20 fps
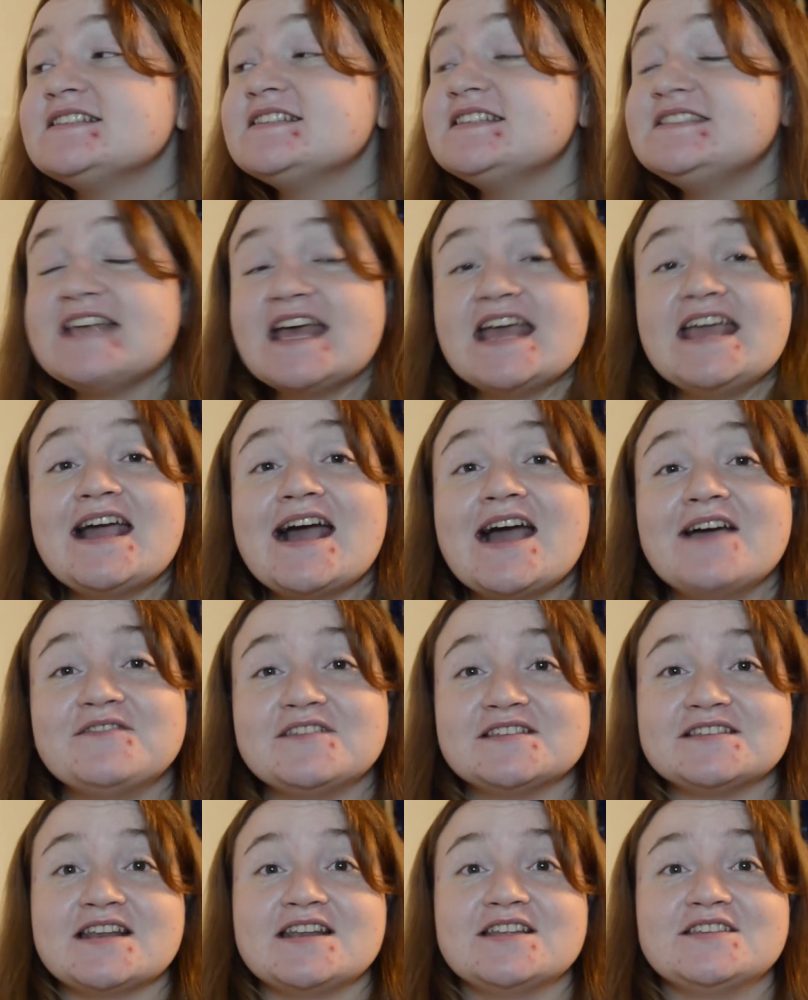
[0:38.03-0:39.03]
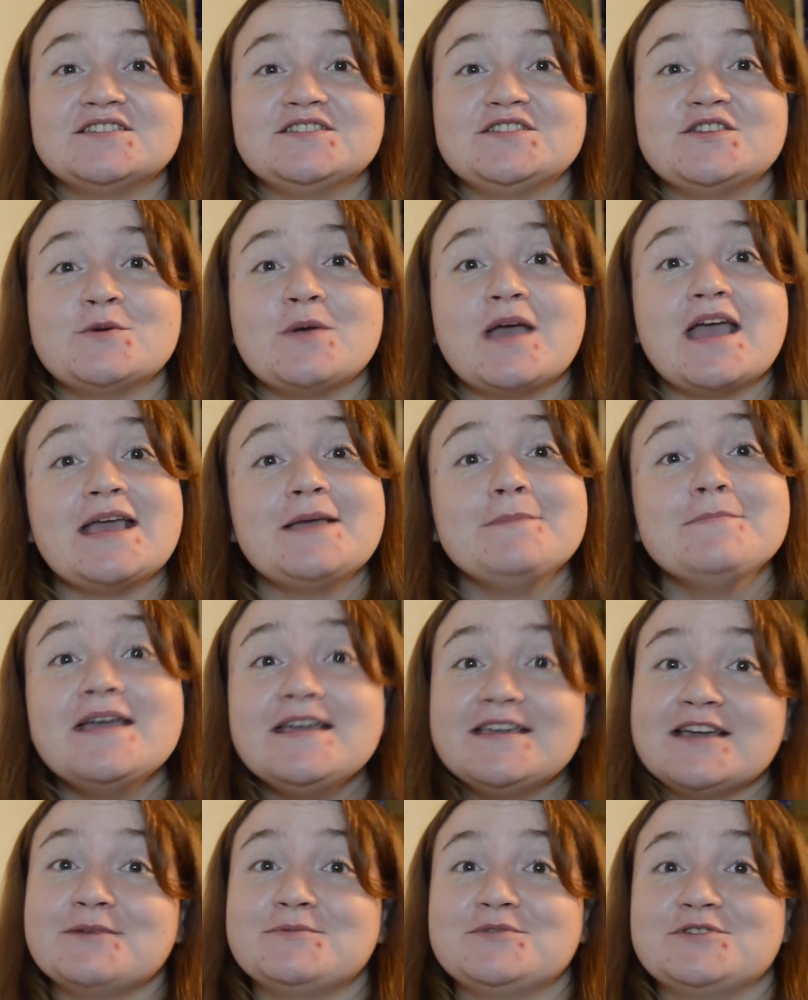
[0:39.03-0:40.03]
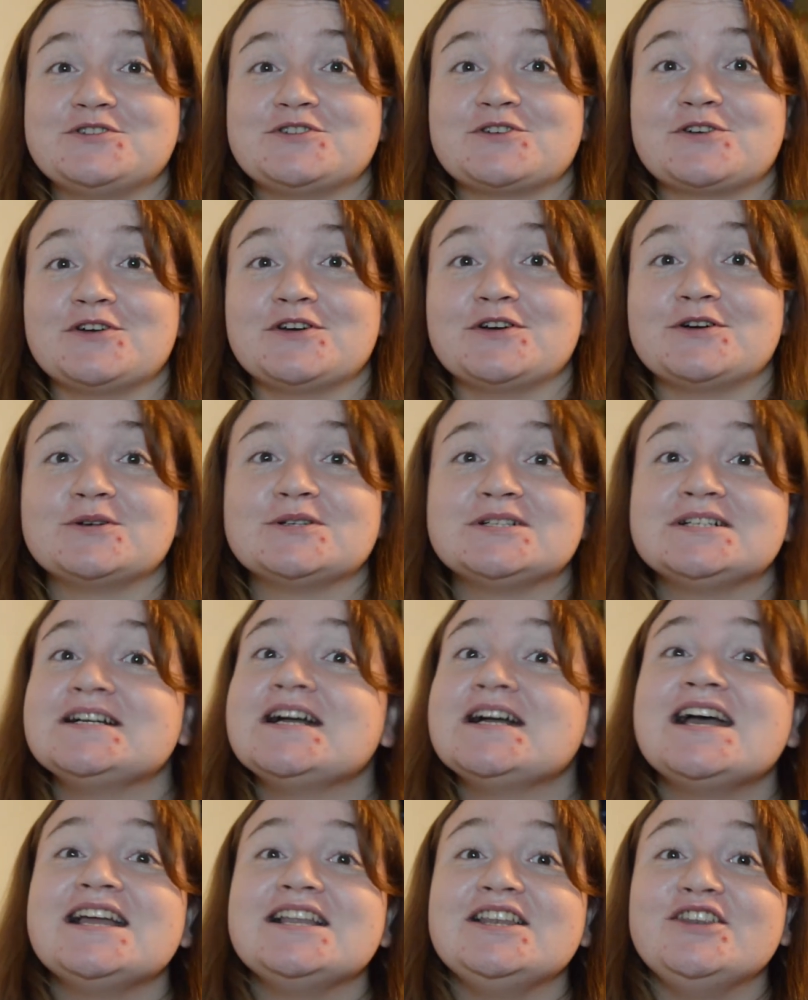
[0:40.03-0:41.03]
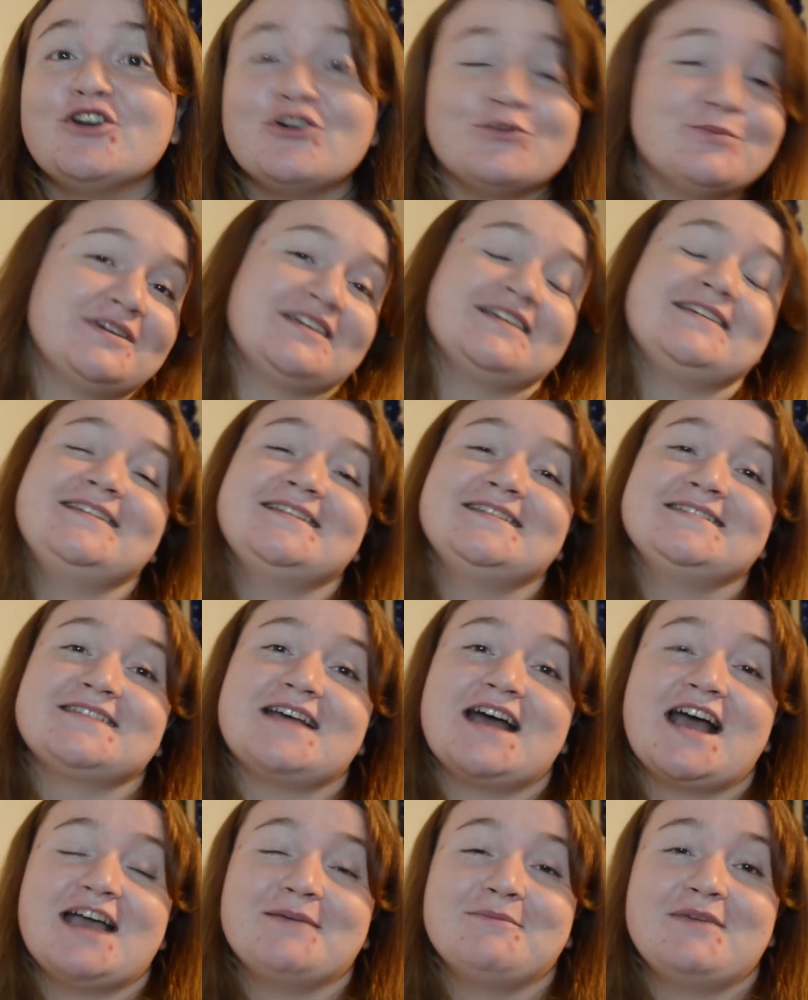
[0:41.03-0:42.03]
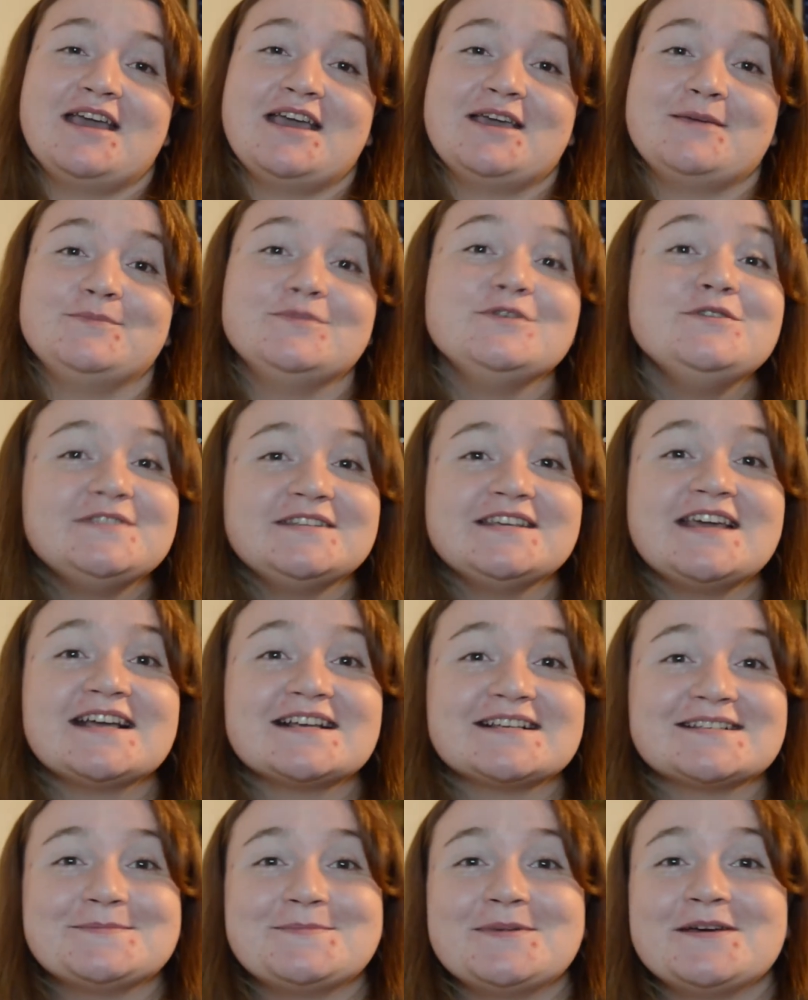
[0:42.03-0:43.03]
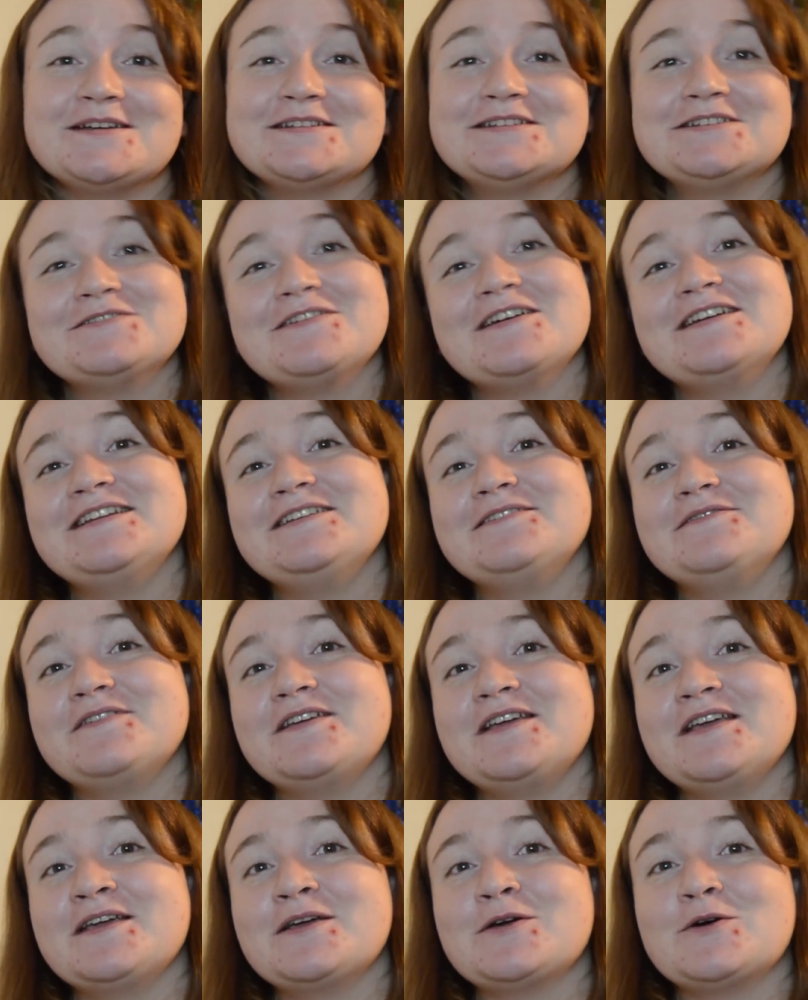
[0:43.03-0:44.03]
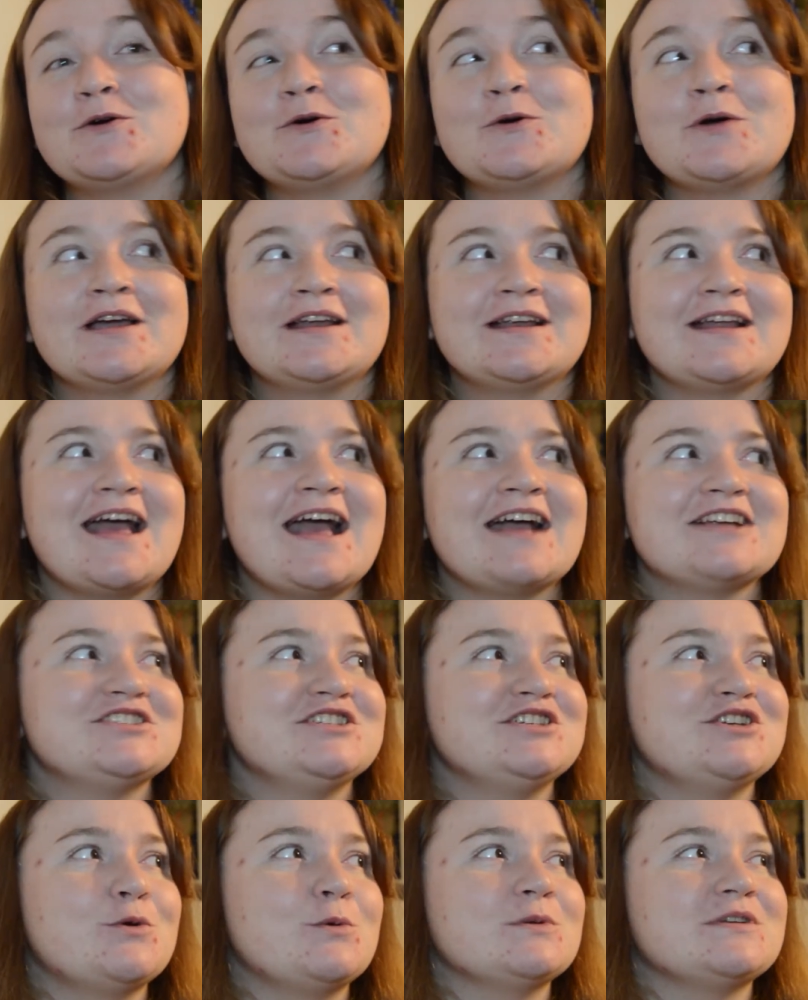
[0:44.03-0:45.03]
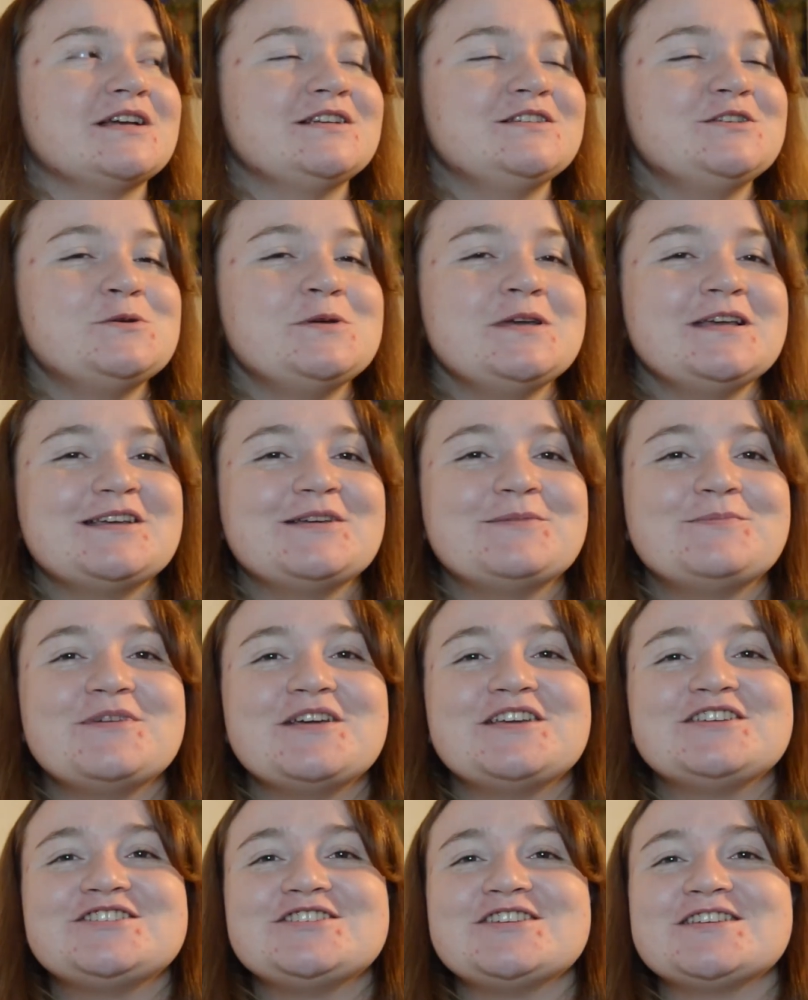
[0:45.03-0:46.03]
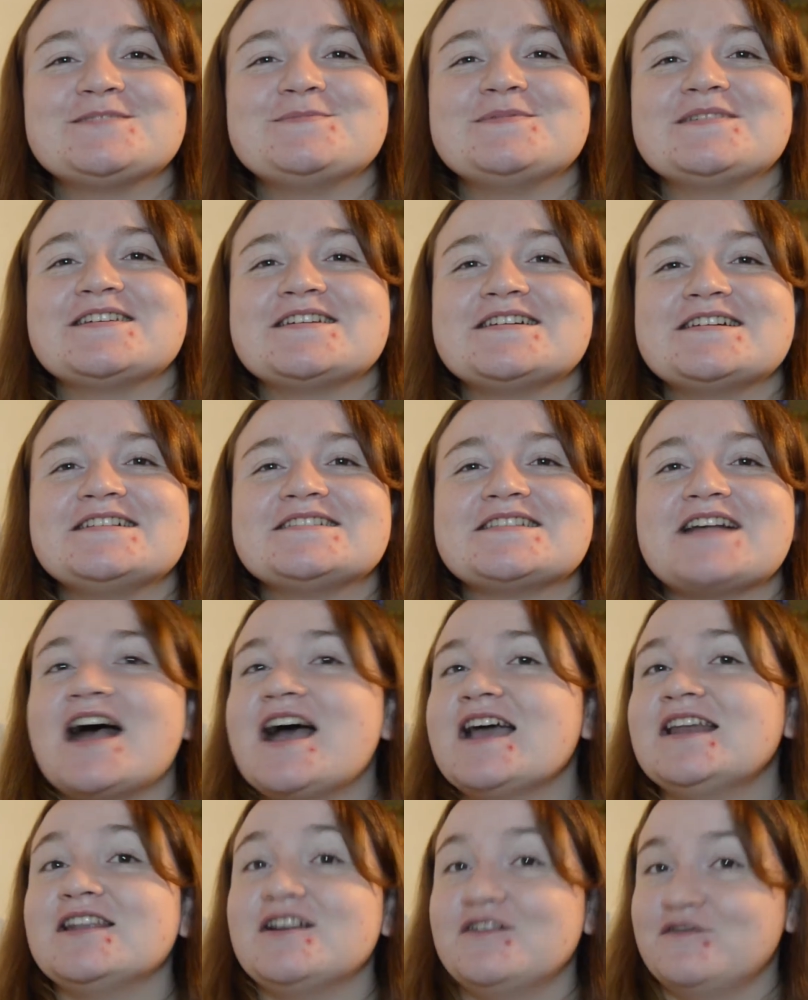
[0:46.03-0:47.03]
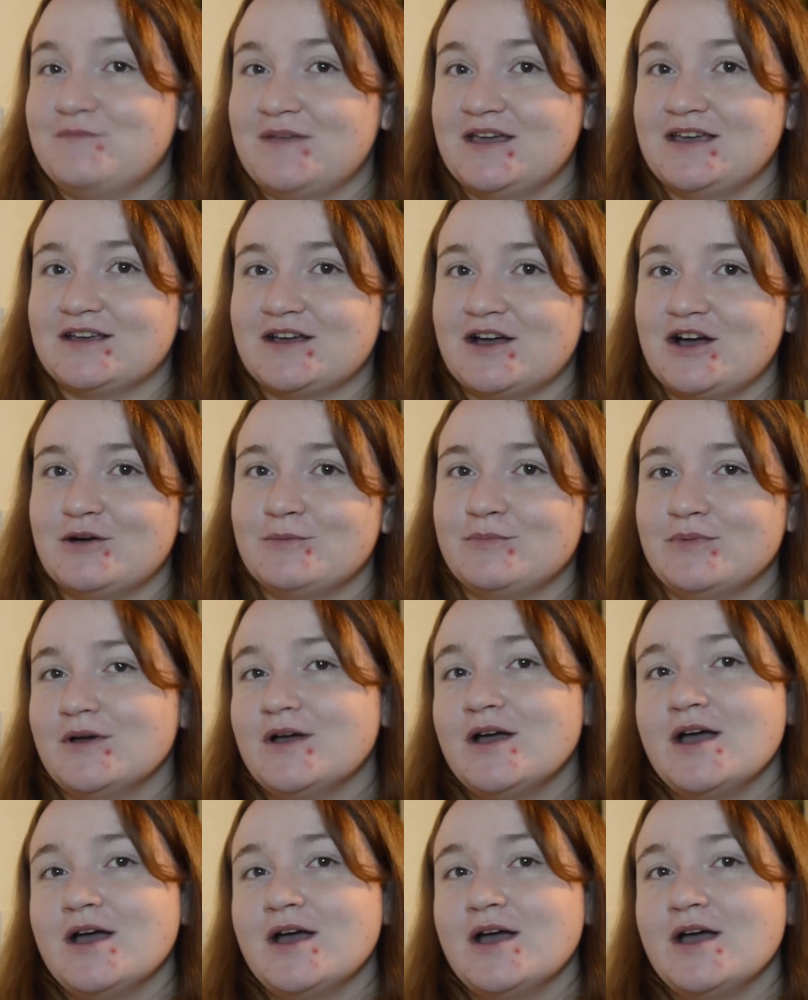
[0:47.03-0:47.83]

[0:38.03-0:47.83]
Today I've decided to do a makeup tutorial. Not because I'm a beauty expert or anything, or I actually know what I'm doing, but it's just because I love makeup.